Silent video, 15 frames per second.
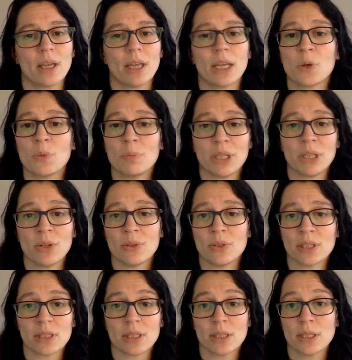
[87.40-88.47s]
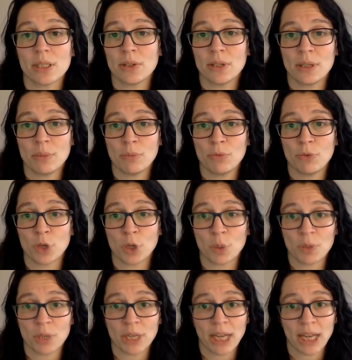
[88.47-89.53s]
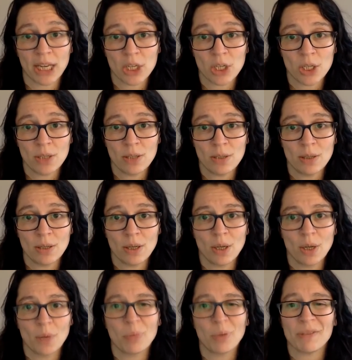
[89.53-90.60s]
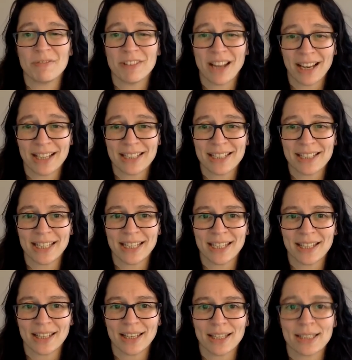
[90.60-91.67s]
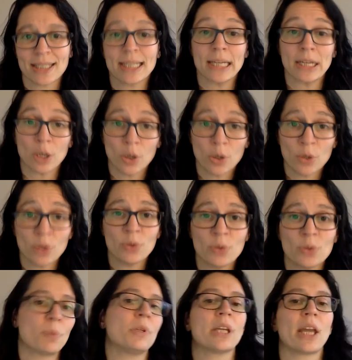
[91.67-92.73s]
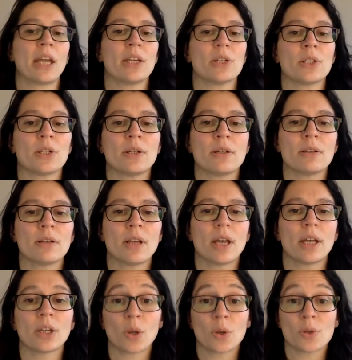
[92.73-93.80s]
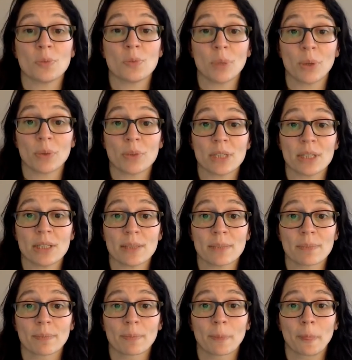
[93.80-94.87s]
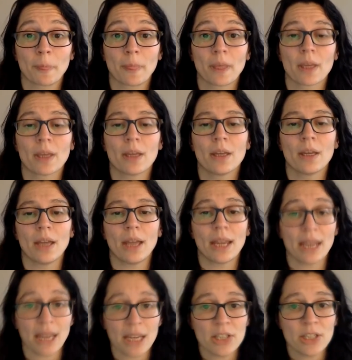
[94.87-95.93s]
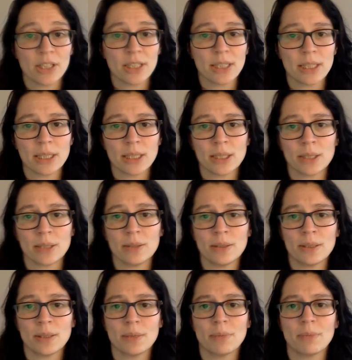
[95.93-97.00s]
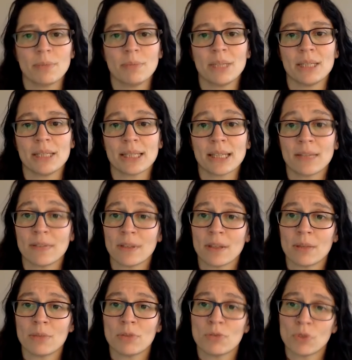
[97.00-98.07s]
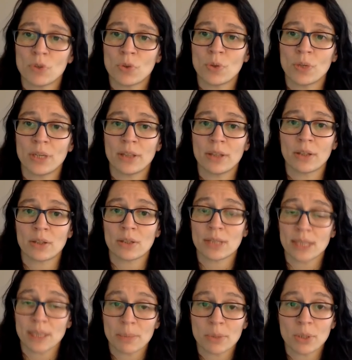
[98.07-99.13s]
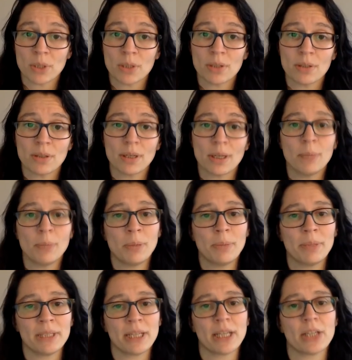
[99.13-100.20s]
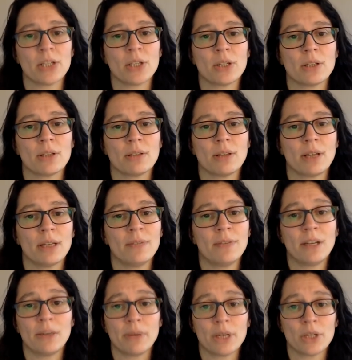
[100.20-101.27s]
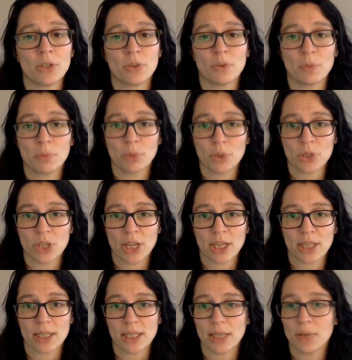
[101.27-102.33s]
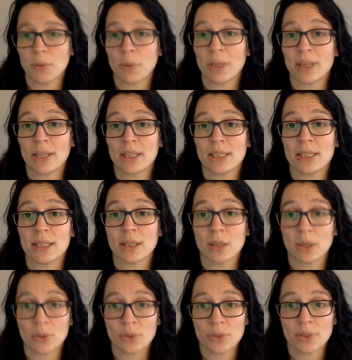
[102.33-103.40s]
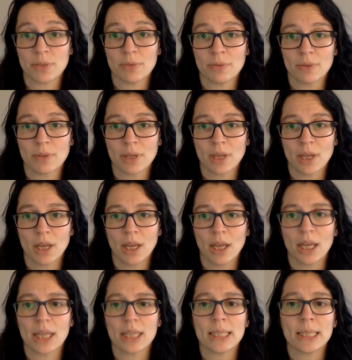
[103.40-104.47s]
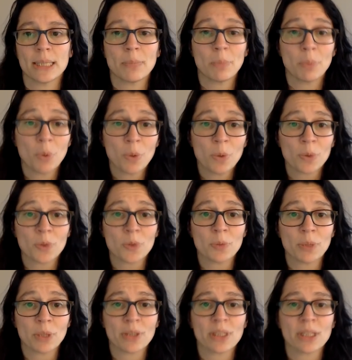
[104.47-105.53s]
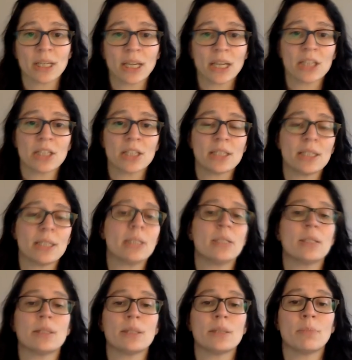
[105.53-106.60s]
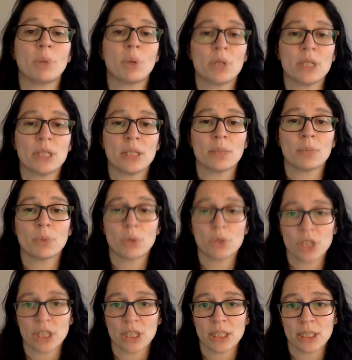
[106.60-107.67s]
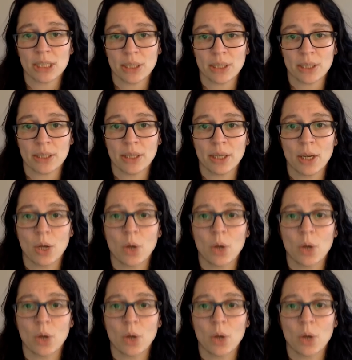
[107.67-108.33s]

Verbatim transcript: It can be used as a synonym for communication, but in reality, it includes communication and goes beyond it. Engaging citizens means giving them a role in the conception, implementation, and evaluation of a project in a way that is inclusive. It is important because engaging citizens in policy and project design